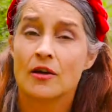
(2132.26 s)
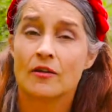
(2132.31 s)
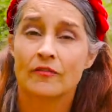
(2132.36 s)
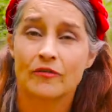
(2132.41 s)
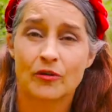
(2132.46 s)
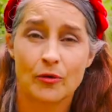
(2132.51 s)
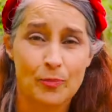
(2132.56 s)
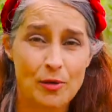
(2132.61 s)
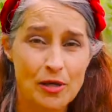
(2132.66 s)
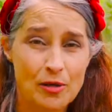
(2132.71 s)

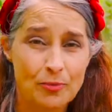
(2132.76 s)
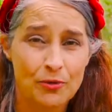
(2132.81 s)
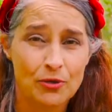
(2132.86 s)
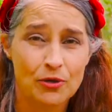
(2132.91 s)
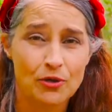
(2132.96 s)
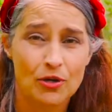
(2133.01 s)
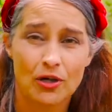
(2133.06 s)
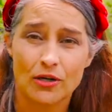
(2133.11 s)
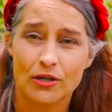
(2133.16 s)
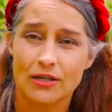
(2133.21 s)
For people
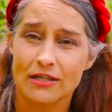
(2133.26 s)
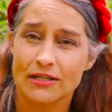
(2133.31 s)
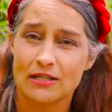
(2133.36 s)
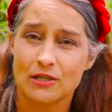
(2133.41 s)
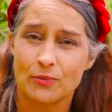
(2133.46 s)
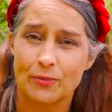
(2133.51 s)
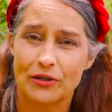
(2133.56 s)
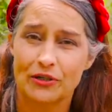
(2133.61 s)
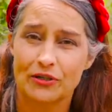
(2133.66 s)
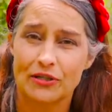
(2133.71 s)
are
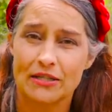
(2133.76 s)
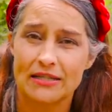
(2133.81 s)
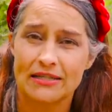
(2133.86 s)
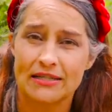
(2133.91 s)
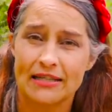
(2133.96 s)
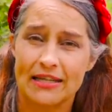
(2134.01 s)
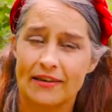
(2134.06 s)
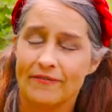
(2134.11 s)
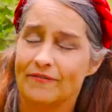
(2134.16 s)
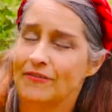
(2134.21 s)

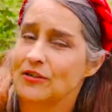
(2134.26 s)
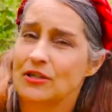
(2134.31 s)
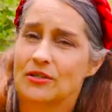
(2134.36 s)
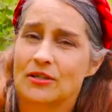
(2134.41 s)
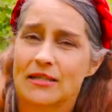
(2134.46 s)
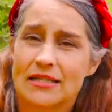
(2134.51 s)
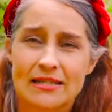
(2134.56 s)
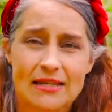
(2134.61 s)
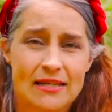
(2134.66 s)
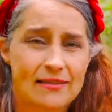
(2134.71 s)
experiencing
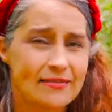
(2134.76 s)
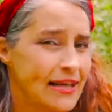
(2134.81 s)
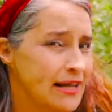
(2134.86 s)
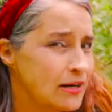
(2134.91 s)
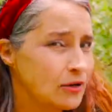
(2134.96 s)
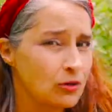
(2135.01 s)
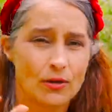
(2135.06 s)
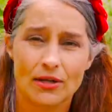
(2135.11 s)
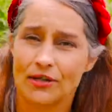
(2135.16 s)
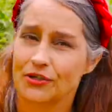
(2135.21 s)
feelings that they
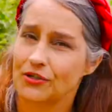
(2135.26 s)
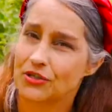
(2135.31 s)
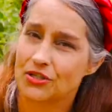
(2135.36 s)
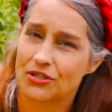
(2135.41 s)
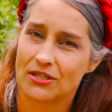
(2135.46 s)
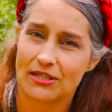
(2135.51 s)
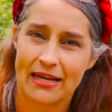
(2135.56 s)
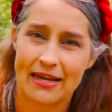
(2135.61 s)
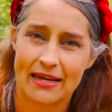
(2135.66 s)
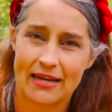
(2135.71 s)
don't
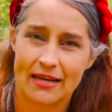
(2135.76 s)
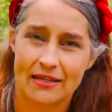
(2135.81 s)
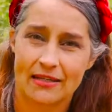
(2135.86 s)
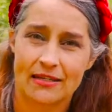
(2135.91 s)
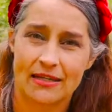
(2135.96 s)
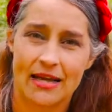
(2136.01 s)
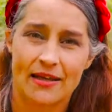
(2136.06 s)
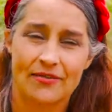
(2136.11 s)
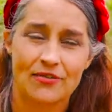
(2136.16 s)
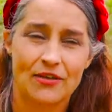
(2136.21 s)

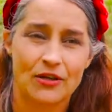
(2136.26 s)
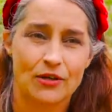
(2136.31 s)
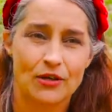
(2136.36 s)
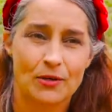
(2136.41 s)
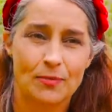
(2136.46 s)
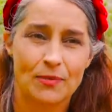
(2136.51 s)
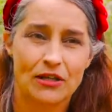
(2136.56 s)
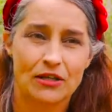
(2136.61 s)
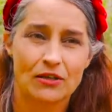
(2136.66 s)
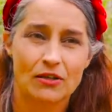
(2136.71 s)
understand, and there
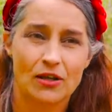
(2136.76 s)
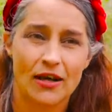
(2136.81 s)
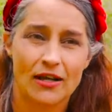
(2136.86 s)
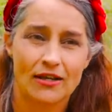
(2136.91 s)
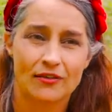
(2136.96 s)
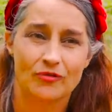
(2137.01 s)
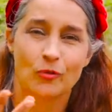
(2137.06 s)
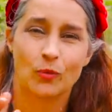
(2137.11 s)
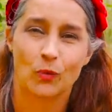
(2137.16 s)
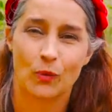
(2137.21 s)
can be a lot
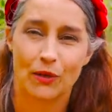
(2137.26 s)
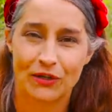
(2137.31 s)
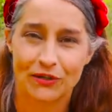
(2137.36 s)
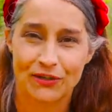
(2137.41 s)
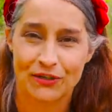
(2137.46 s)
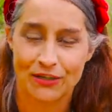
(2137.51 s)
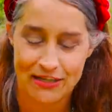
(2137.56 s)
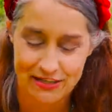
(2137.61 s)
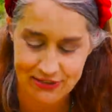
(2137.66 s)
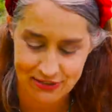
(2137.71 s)
of
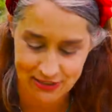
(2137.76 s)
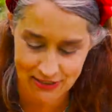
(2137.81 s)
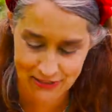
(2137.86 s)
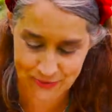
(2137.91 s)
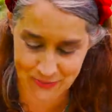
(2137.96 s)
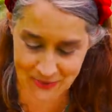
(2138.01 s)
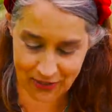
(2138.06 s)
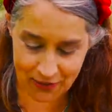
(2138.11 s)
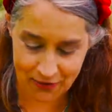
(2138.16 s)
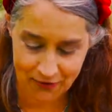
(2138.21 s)
weirdness
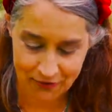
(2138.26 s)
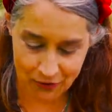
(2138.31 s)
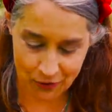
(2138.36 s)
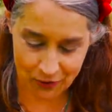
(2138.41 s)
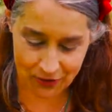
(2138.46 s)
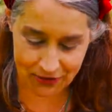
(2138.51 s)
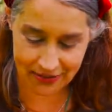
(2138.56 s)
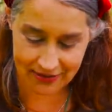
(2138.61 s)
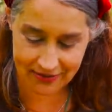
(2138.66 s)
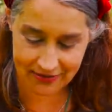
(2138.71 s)
as we go
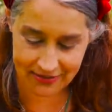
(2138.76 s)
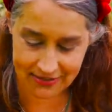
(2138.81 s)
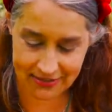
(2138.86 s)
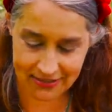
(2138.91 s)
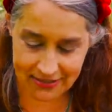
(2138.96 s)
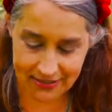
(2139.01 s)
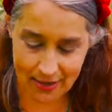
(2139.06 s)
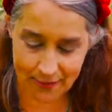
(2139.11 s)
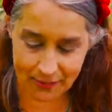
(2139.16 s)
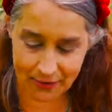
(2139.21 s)
forth in
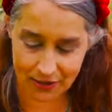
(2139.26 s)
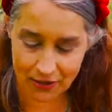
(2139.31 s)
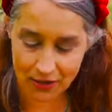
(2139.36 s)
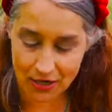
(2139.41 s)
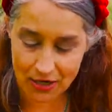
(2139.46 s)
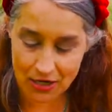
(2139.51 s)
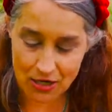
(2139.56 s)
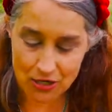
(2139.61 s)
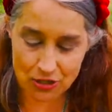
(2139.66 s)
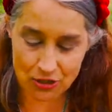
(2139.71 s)
this summer.
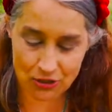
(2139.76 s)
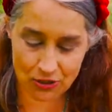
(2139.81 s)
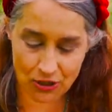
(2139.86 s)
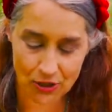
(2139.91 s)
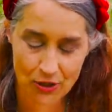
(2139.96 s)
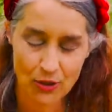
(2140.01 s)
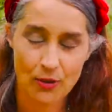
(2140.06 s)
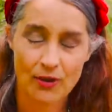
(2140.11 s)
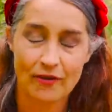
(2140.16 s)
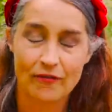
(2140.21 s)

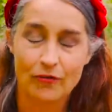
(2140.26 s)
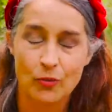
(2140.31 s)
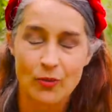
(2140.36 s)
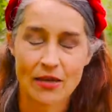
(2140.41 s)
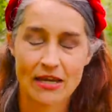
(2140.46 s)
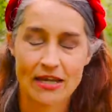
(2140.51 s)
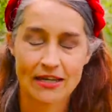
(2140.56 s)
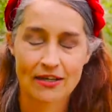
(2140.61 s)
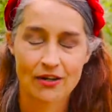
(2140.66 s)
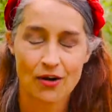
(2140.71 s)
So if
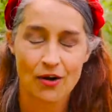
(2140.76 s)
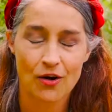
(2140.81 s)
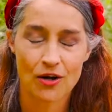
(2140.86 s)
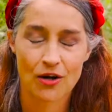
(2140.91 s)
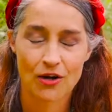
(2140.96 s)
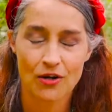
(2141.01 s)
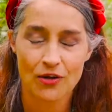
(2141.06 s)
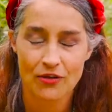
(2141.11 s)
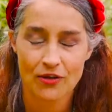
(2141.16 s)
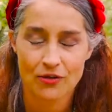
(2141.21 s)
we can
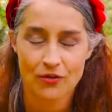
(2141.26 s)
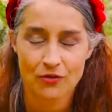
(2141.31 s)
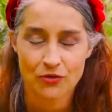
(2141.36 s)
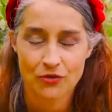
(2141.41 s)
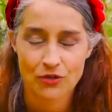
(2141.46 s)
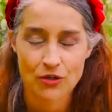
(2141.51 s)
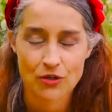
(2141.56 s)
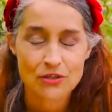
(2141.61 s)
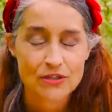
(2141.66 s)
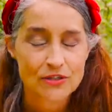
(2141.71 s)
all,
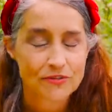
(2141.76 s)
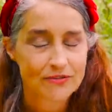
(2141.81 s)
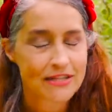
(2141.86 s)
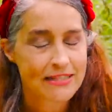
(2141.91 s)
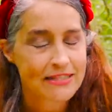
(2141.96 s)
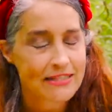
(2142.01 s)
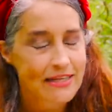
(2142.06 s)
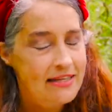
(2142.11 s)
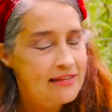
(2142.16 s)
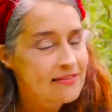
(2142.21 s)
those of
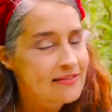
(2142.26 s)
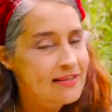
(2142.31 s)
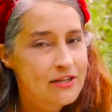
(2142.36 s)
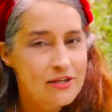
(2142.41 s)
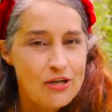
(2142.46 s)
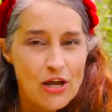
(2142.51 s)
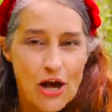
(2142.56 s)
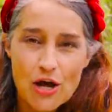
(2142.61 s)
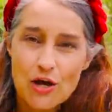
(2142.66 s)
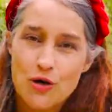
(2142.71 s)
us in the
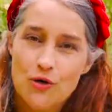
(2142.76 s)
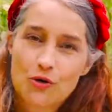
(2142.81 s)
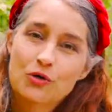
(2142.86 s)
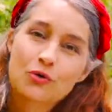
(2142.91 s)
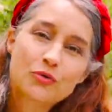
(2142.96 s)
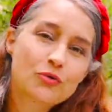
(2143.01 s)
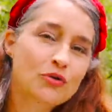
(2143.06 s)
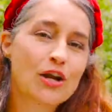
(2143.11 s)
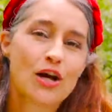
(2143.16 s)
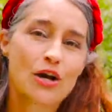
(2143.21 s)
know
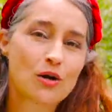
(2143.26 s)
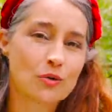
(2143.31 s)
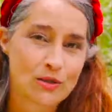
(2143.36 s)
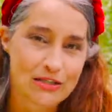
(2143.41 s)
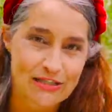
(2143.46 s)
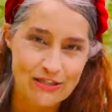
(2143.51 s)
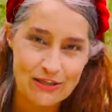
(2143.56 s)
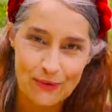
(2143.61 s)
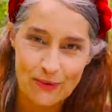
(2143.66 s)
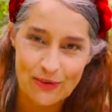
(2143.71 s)
who know
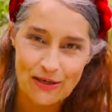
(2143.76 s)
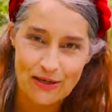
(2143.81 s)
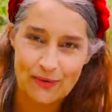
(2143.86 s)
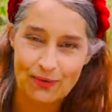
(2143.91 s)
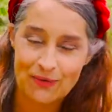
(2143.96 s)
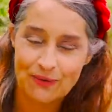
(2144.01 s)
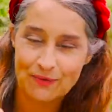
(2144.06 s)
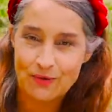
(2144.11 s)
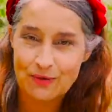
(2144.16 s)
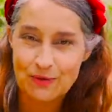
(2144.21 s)
what's going
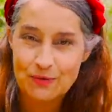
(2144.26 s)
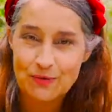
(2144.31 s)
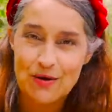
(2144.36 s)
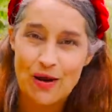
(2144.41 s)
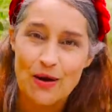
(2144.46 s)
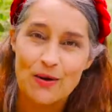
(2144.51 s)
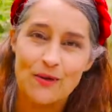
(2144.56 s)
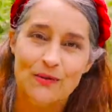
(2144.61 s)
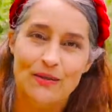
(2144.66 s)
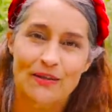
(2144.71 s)
on, who
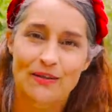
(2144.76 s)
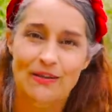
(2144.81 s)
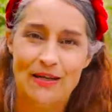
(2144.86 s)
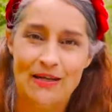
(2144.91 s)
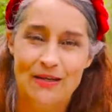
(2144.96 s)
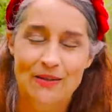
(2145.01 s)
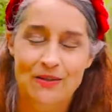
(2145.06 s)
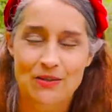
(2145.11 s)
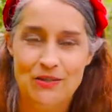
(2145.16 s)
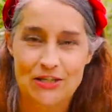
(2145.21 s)
know that the
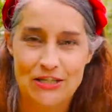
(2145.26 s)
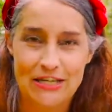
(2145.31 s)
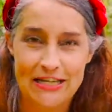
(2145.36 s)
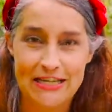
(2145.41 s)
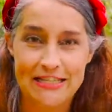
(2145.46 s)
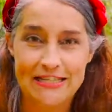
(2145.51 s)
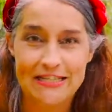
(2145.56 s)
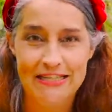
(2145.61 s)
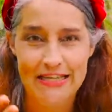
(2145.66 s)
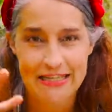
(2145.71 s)
energy
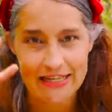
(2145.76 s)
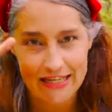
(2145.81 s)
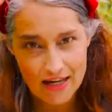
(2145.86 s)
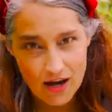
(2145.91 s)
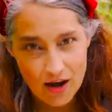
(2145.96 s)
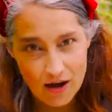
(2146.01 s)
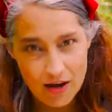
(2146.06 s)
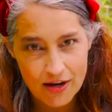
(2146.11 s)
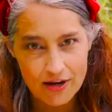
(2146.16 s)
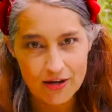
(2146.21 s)
is getting
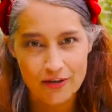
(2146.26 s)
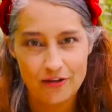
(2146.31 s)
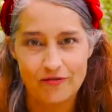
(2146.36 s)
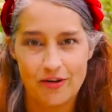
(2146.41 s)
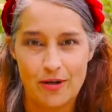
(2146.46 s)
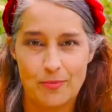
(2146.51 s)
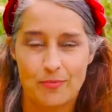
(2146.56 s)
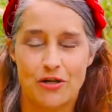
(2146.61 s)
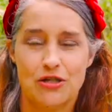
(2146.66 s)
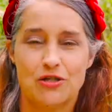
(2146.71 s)
higher
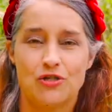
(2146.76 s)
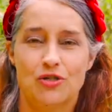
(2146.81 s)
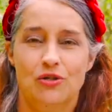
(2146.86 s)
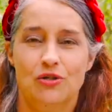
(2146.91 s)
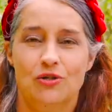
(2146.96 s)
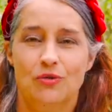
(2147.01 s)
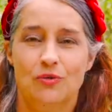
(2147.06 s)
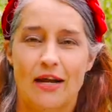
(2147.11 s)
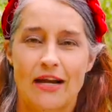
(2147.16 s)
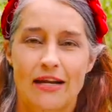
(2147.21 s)

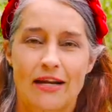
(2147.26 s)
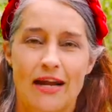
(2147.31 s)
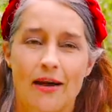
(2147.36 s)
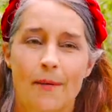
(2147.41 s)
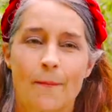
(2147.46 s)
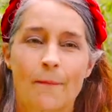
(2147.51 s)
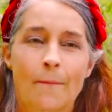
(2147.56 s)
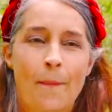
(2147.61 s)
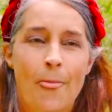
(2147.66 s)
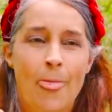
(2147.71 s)
vibrational right
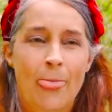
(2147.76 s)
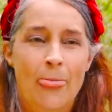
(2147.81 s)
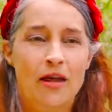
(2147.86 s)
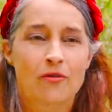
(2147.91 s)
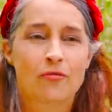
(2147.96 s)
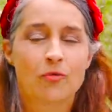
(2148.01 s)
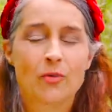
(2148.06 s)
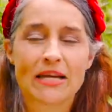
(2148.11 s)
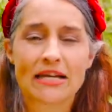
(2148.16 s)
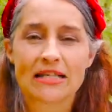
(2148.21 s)
now,
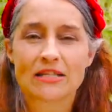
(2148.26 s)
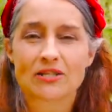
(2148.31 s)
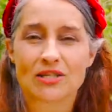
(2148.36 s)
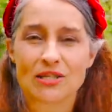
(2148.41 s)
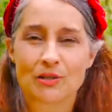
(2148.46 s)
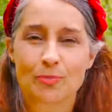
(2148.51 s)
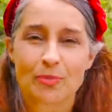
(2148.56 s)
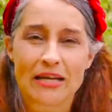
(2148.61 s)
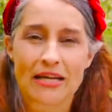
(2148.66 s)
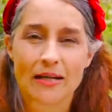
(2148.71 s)
if we can
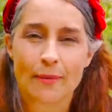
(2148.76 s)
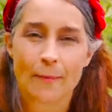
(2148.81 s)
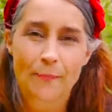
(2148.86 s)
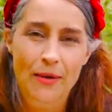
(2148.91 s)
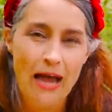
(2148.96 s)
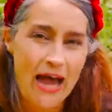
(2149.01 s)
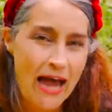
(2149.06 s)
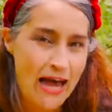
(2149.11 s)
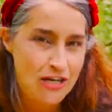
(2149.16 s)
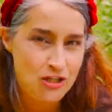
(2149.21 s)
just be
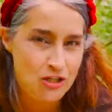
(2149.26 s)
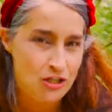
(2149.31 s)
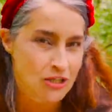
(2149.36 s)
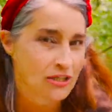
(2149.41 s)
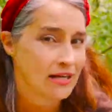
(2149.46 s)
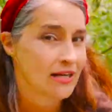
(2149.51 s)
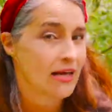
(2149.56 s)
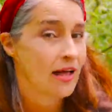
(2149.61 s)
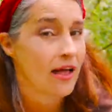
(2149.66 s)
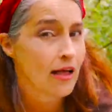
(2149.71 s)

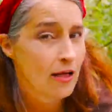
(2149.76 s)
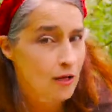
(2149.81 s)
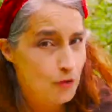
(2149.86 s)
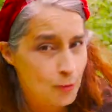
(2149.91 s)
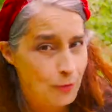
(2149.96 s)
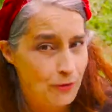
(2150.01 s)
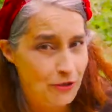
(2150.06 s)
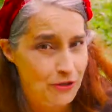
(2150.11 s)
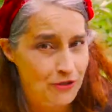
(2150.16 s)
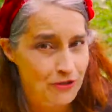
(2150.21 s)
compassionate
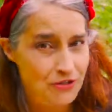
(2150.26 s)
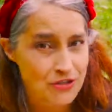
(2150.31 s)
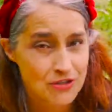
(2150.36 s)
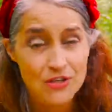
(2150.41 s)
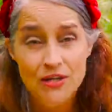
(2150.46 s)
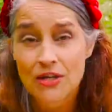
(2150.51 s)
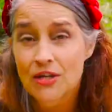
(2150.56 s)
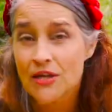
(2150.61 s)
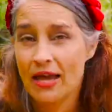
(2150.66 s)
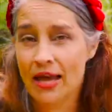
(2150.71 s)
helpers
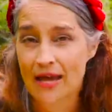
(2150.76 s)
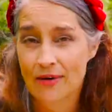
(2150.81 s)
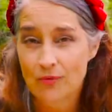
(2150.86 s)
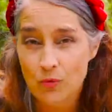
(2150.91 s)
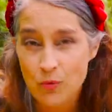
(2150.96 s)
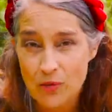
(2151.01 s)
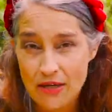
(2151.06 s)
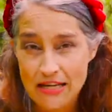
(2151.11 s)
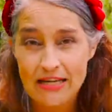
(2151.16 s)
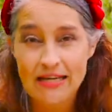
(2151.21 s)

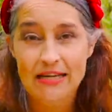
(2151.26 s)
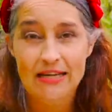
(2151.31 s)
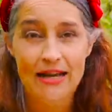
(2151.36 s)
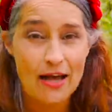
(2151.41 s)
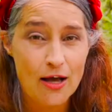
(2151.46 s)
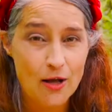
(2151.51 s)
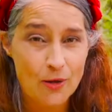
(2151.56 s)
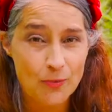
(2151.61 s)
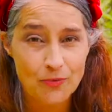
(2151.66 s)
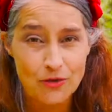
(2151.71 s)
and we can
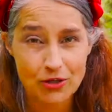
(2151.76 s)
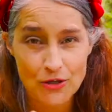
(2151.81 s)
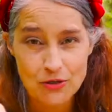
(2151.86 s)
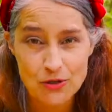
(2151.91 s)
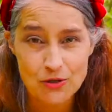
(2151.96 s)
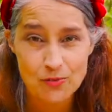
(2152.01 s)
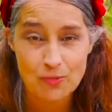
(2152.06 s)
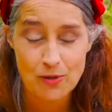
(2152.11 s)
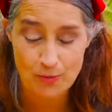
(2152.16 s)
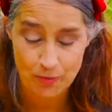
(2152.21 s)
help
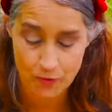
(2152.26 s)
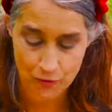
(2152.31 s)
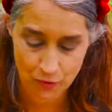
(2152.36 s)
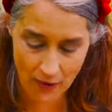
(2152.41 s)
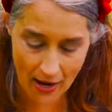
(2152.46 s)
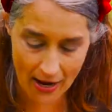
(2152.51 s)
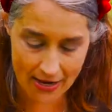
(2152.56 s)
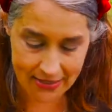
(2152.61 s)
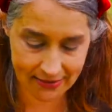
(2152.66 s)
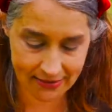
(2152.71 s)
those people
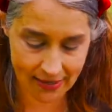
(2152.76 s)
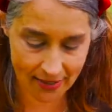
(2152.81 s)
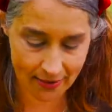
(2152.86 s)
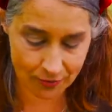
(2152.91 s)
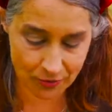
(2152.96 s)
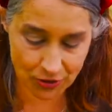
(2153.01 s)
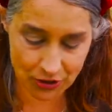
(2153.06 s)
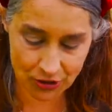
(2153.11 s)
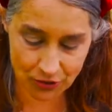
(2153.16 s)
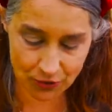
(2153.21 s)
rise
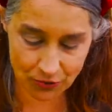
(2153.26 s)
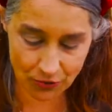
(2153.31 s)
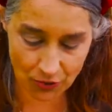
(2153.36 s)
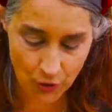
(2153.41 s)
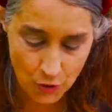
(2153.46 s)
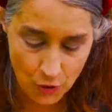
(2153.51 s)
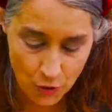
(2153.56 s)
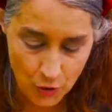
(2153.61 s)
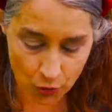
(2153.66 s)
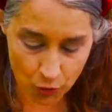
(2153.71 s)
up too,
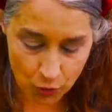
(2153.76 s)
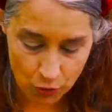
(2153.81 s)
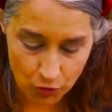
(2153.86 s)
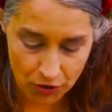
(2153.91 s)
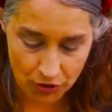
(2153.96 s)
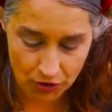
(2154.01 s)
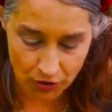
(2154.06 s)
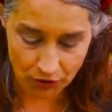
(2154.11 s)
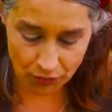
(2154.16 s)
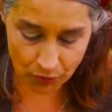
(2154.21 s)
the whole
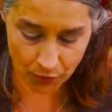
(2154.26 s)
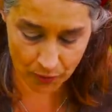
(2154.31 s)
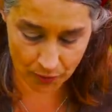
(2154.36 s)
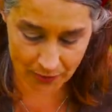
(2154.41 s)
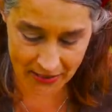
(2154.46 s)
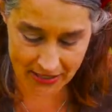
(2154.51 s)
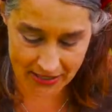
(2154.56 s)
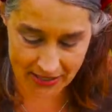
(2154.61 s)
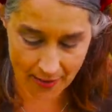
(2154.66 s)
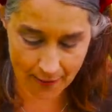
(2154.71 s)
world will
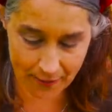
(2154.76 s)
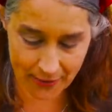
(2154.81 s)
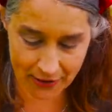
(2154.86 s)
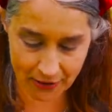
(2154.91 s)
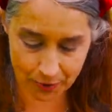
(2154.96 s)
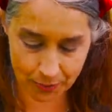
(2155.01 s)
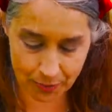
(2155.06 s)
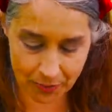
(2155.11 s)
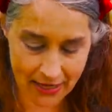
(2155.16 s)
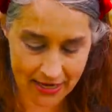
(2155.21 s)
be a
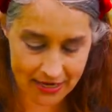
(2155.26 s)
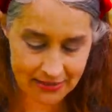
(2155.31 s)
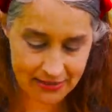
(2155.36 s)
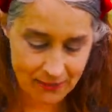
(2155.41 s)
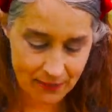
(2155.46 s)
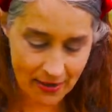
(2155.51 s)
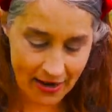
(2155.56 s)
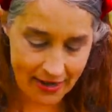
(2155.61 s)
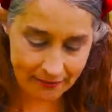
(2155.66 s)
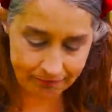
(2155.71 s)
better
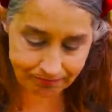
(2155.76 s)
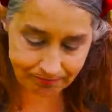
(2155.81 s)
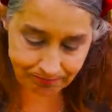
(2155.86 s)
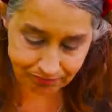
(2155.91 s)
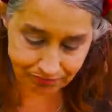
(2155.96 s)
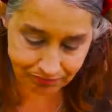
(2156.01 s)
place, right?